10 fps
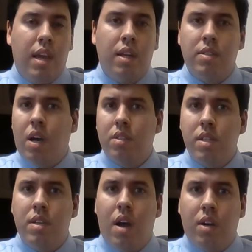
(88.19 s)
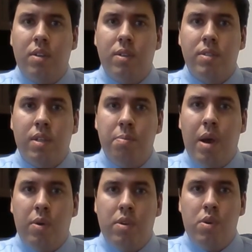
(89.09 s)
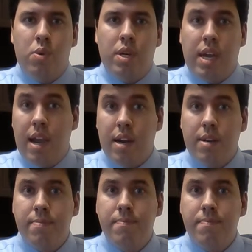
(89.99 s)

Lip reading: and talk to the doctors about your care.